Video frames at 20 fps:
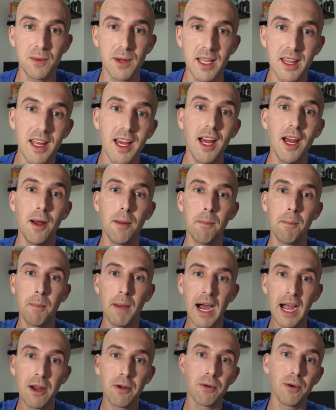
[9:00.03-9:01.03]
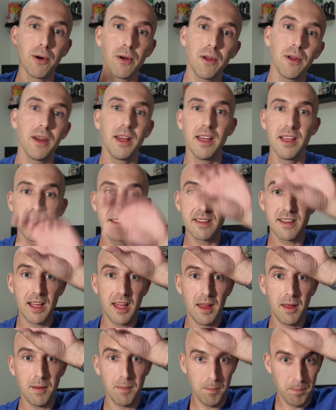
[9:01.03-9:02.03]
with. My role is
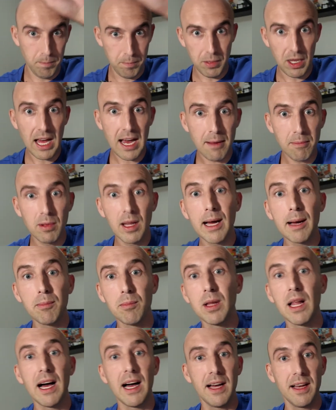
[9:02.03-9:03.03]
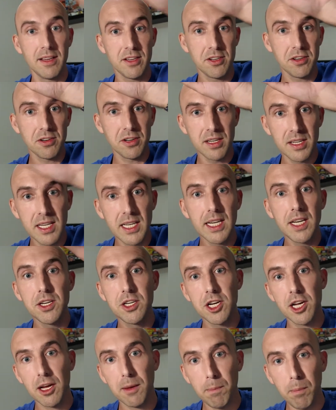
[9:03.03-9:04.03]
blah, blah, blah,
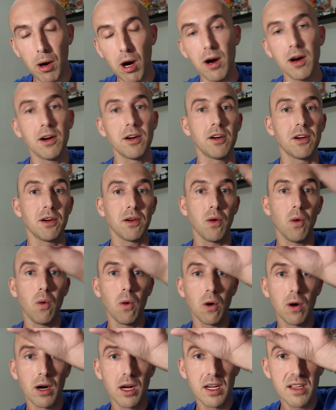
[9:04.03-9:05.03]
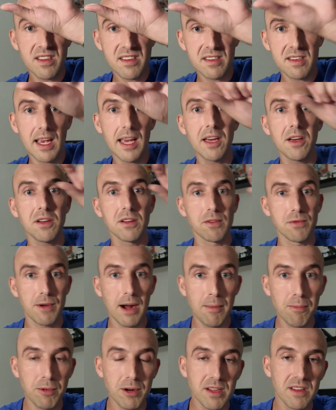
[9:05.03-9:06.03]
strategic partner or a sales
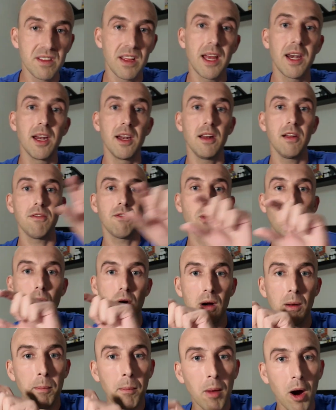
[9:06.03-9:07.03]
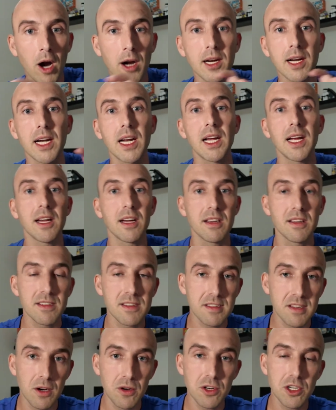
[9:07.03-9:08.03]
representative or a marketing
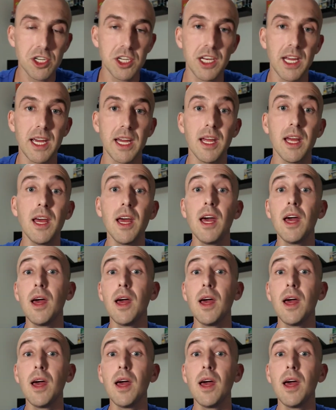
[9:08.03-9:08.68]
associate.